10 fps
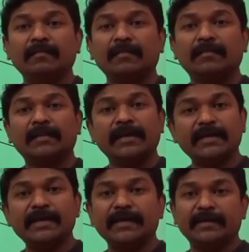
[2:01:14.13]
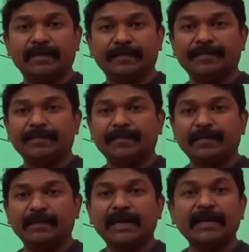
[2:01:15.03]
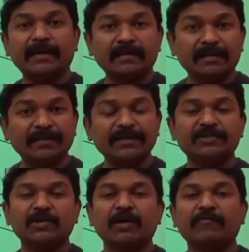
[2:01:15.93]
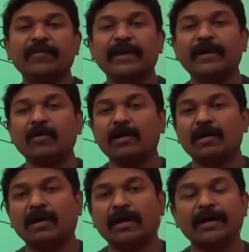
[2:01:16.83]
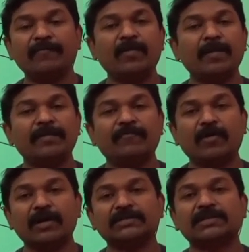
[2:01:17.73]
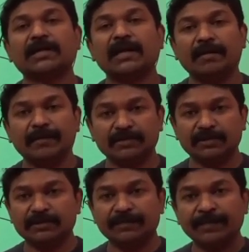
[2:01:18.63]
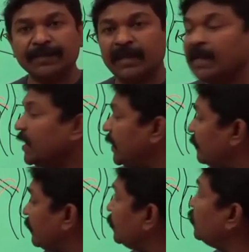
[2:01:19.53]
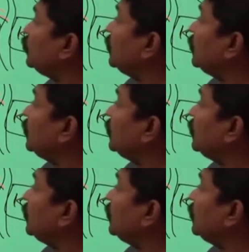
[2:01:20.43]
the EIA, like the Ministry of Environment, Forest and the Climate Change. Even though the